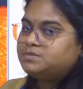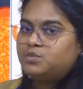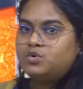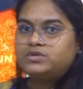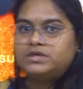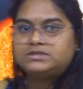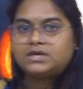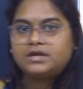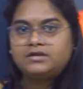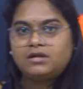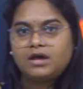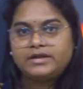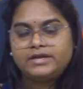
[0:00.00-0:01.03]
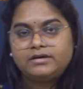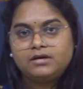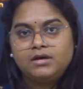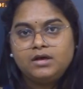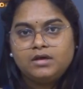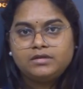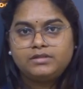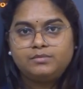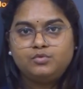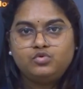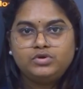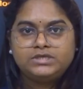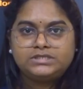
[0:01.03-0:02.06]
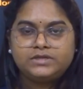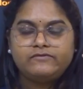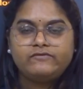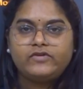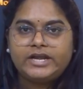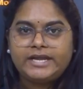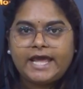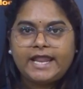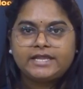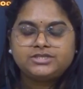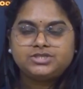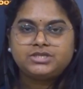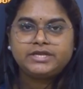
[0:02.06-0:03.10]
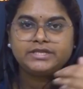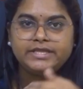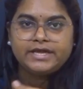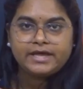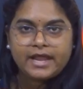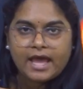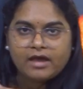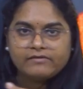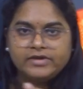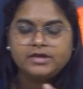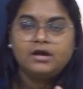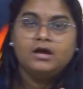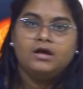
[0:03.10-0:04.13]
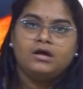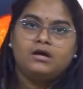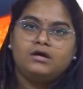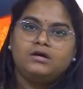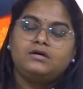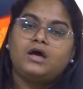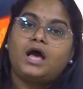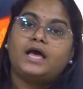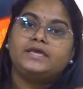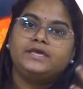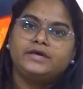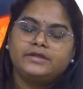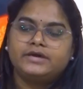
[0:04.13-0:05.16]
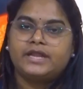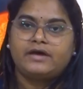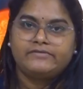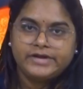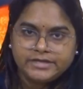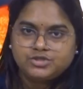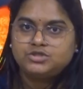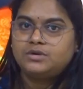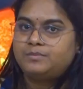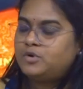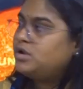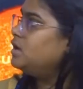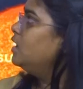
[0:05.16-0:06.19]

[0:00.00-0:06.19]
both the sun and the moon is in one direction and they are having a higher gravitational pull.